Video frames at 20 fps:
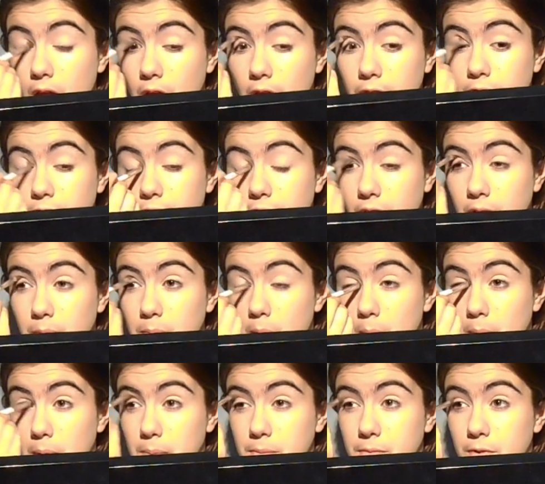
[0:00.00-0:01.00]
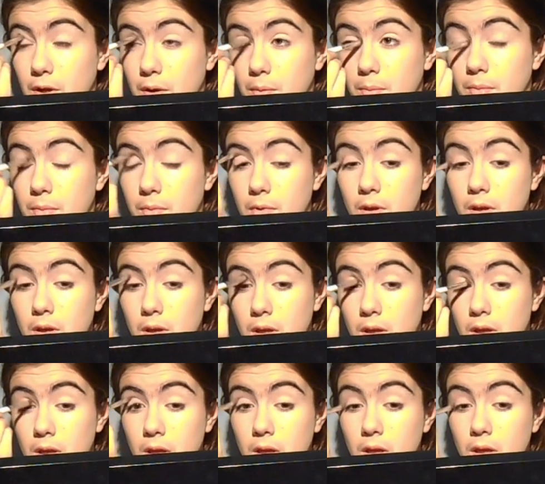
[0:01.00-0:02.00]
I have a feeling my mum's home.
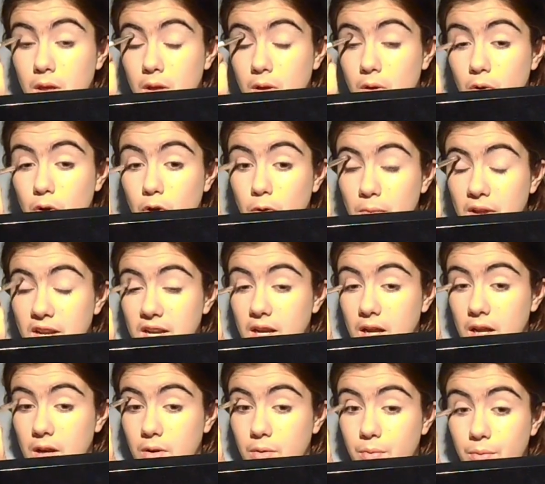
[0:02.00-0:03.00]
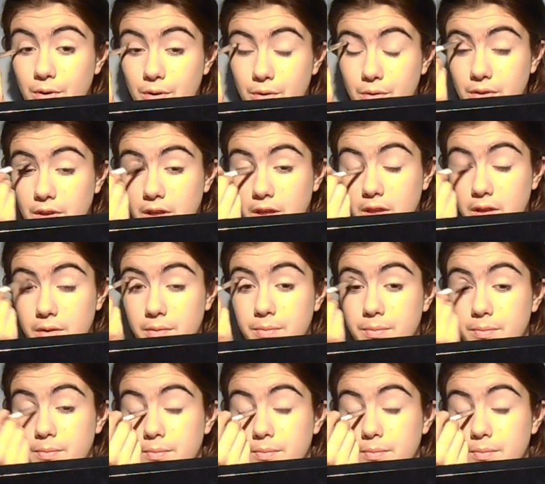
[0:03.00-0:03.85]
Or my dad, one or the other.